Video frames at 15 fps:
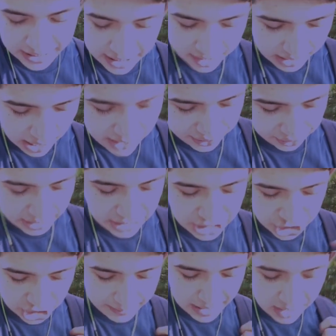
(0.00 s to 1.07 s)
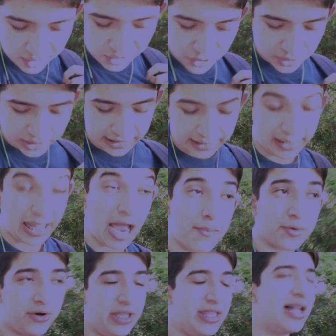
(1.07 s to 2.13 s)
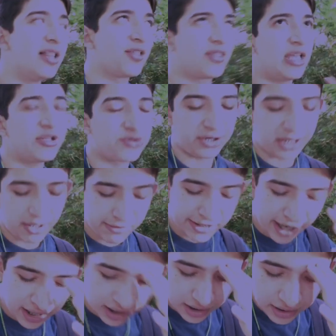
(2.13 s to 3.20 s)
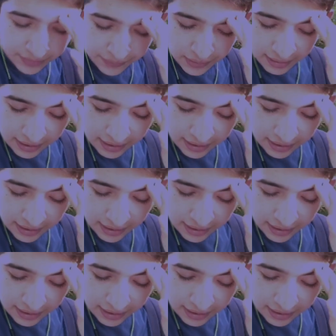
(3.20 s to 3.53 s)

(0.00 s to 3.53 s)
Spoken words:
he conquered Egypt and constructed a library in Alexandria, oh god.